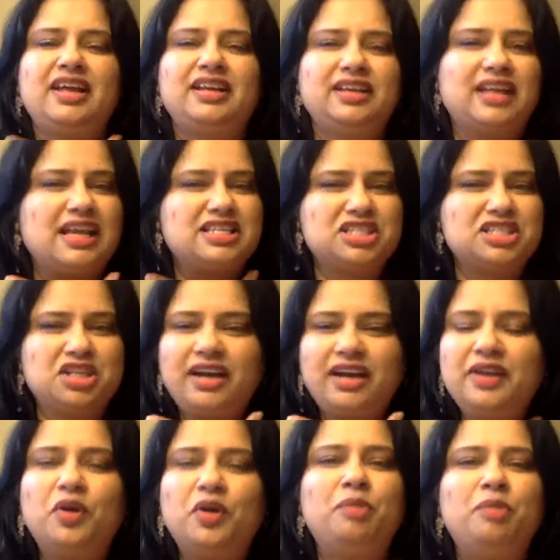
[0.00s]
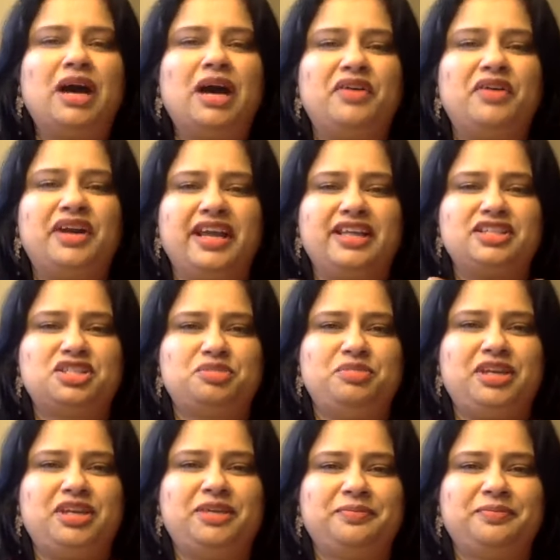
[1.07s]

does not hold power against me.